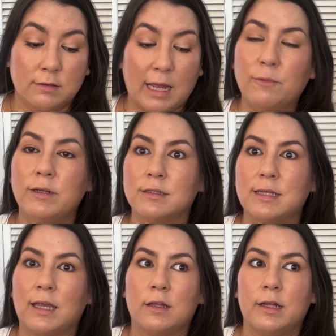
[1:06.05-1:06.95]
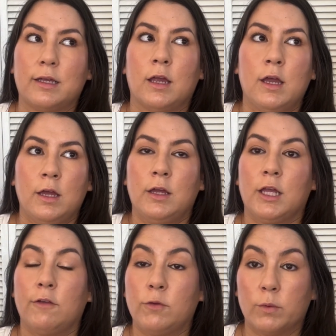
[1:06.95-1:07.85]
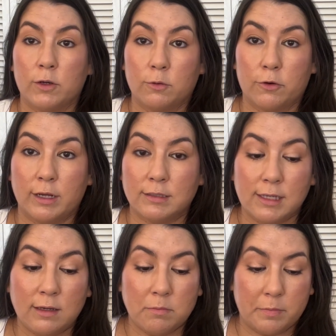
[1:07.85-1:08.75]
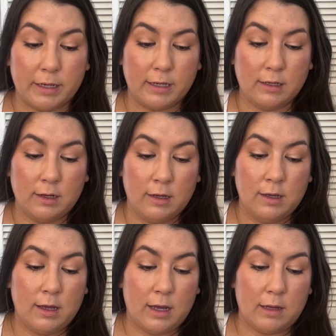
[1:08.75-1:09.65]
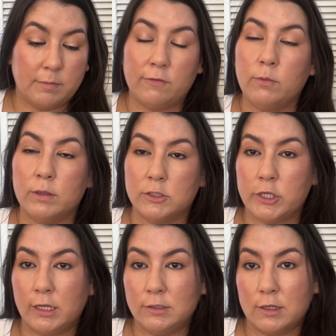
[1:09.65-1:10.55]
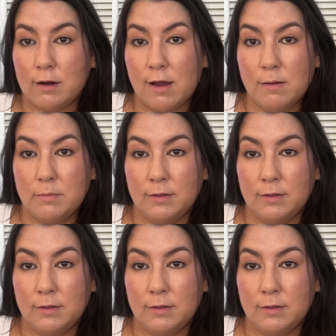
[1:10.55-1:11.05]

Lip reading: I wouldn't say like if you want to go crazy, but if you want to change it up,